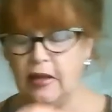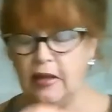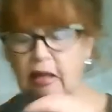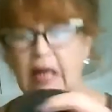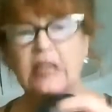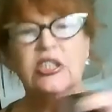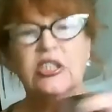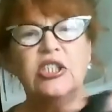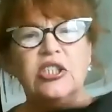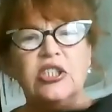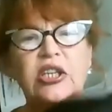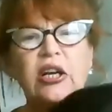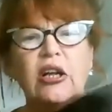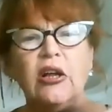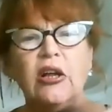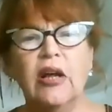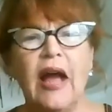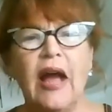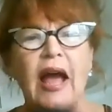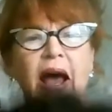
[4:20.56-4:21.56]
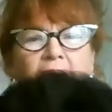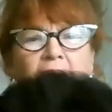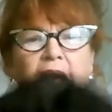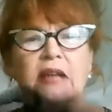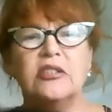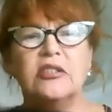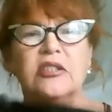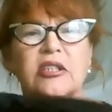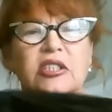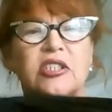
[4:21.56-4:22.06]
it still
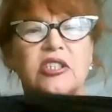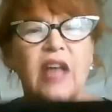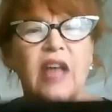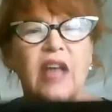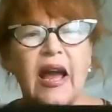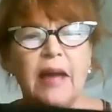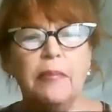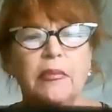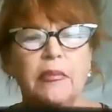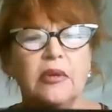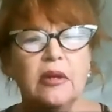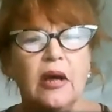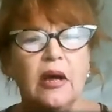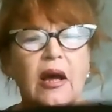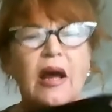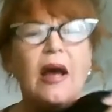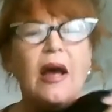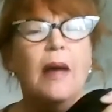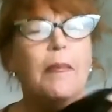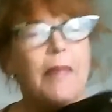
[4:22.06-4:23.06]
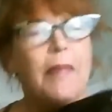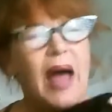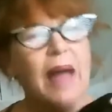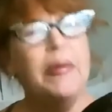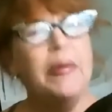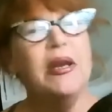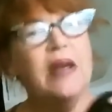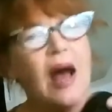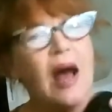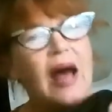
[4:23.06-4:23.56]
has the same,
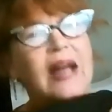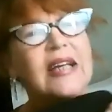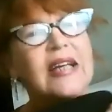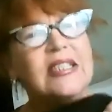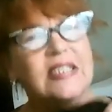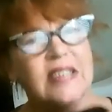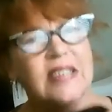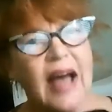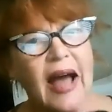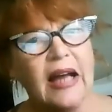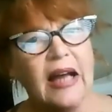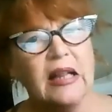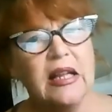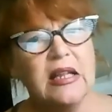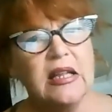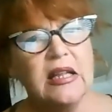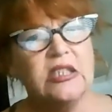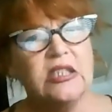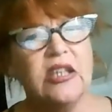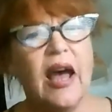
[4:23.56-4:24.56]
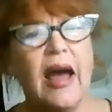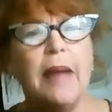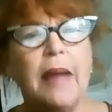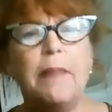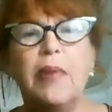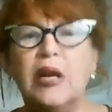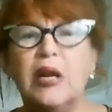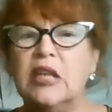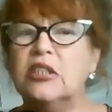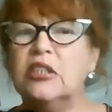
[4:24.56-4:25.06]
maybe not exactly the same,
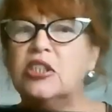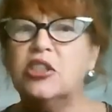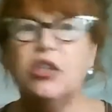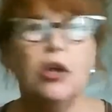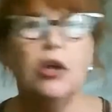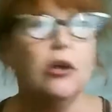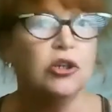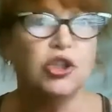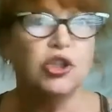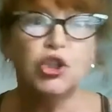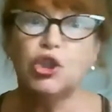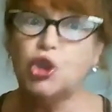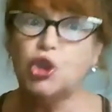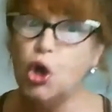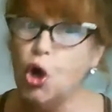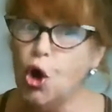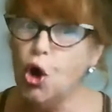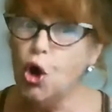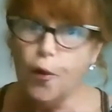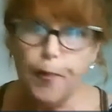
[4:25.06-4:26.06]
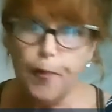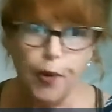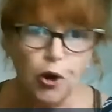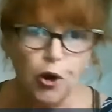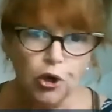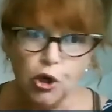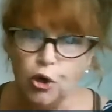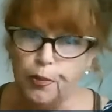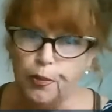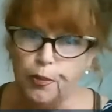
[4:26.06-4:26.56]
but it's still
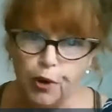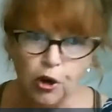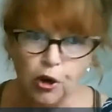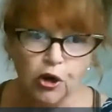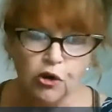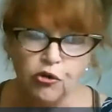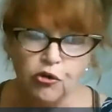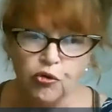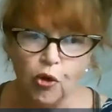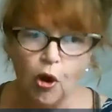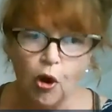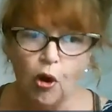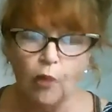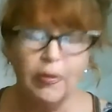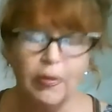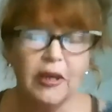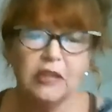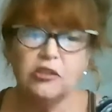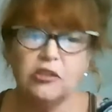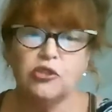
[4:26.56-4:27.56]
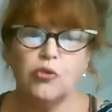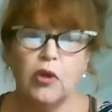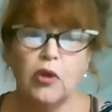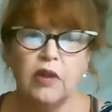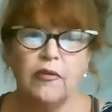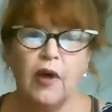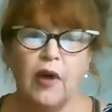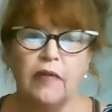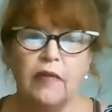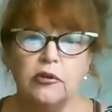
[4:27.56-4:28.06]
super duper control because it's
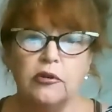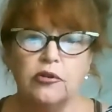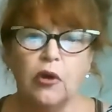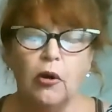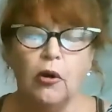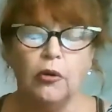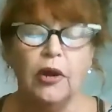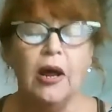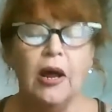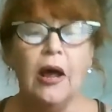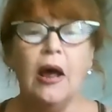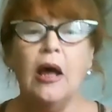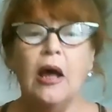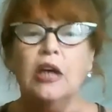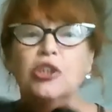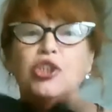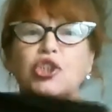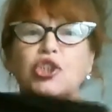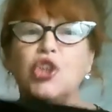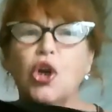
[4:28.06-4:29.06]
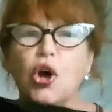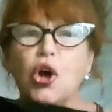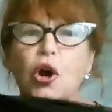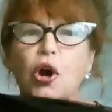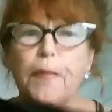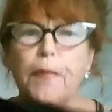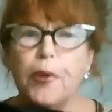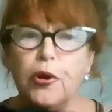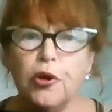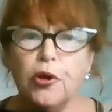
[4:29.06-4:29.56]
25 years old.
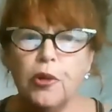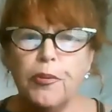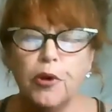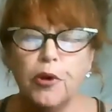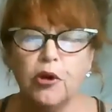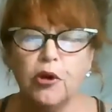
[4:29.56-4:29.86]
Super duper